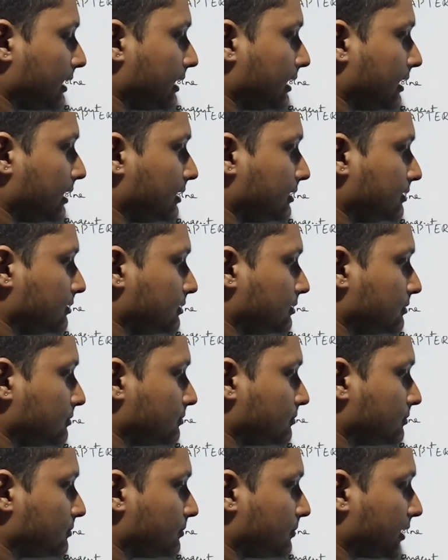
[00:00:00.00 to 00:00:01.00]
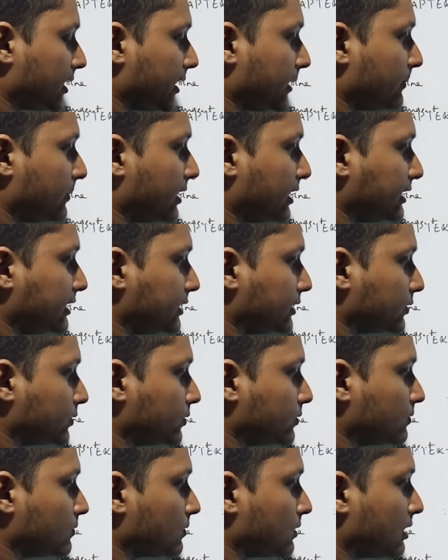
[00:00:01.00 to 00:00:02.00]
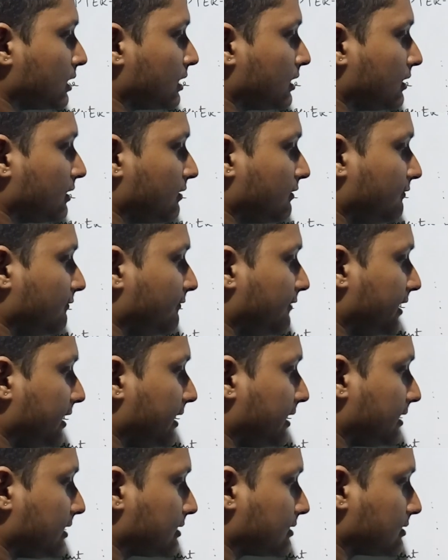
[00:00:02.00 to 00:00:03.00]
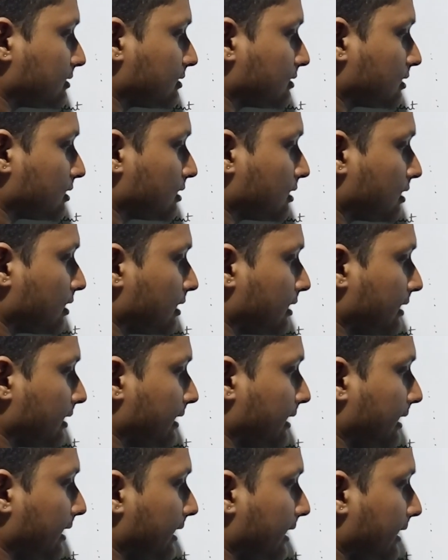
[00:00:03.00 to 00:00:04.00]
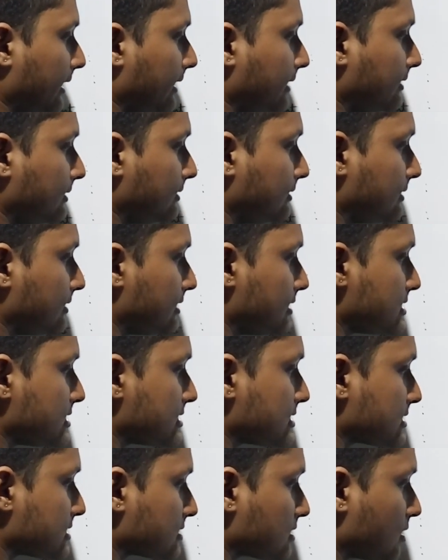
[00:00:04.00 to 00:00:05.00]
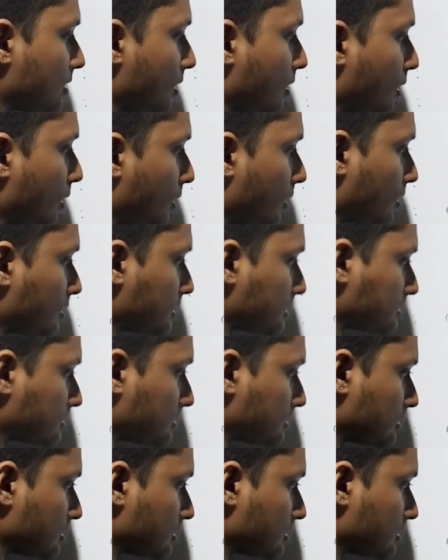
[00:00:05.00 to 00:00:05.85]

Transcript: n pi by 2, where n is odd